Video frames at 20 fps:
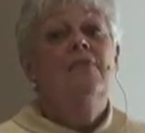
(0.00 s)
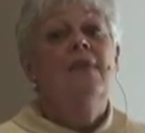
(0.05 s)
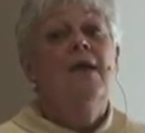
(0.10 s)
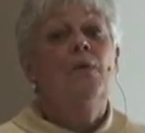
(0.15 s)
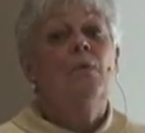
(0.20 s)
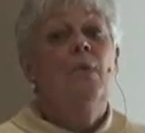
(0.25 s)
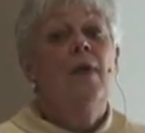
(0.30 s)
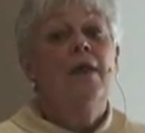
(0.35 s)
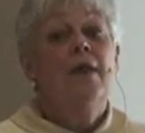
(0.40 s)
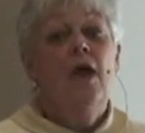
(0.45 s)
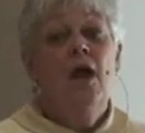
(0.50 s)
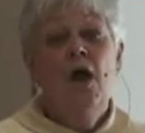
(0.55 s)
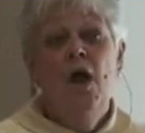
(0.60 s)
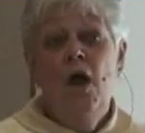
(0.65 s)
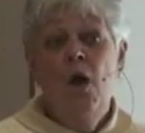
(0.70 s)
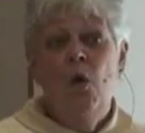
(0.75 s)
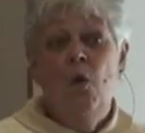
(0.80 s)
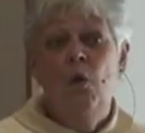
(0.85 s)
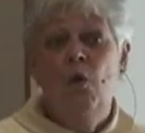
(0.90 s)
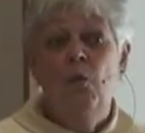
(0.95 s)
they went
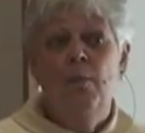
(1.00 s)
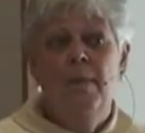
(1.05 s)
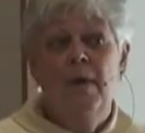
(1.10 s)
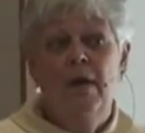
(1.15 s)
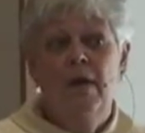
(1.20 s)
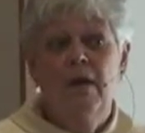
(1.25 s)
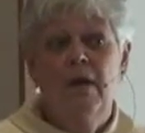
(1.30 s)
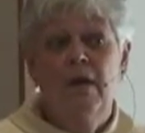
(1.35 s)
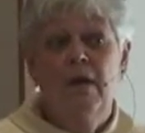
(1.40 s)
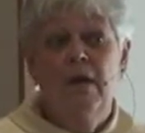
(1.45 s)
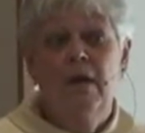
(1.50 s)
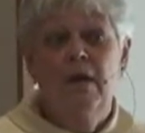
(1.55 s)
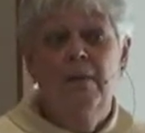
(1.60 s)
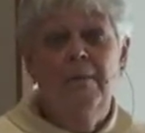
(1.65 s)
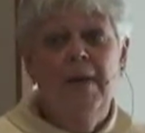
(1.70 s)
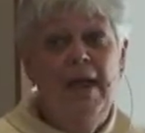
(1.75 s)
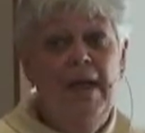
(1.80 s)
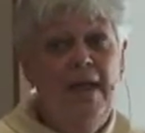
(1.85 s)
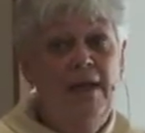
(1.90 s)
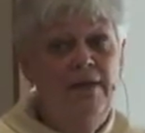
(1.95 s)
home
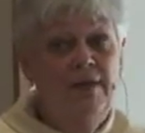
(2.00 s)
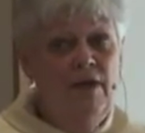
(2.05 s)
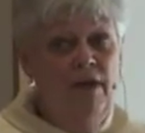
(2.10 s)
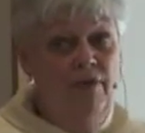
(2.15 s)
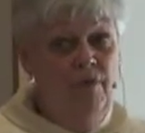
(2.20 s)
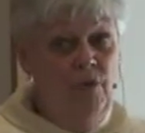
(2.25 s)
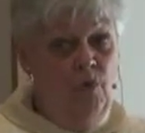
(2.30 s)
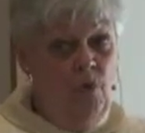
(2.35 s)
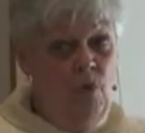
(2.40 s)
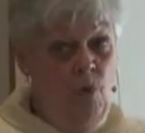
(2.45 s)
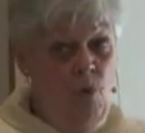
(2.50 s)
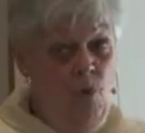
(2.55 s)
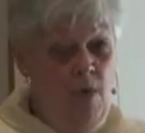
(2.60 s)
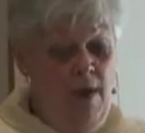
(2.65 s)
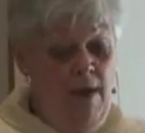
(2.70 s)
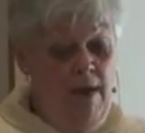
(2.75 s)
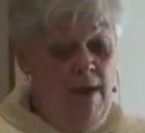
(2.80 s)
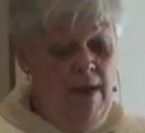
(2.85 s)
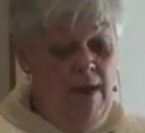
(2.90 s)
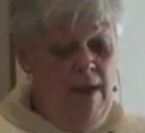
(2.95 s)
by another
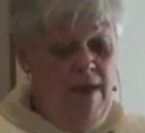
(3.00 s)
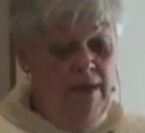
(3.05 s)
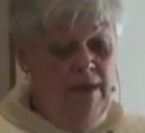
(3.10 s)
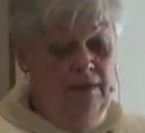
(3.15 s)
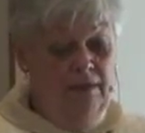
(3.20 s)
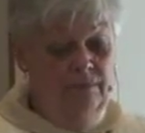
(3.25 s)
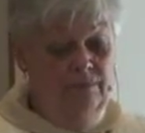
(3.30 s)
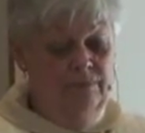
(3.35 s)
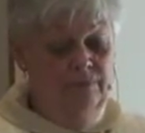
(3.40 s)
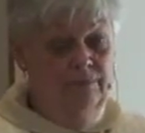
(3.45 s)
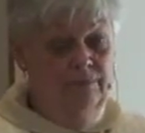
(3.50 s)
way.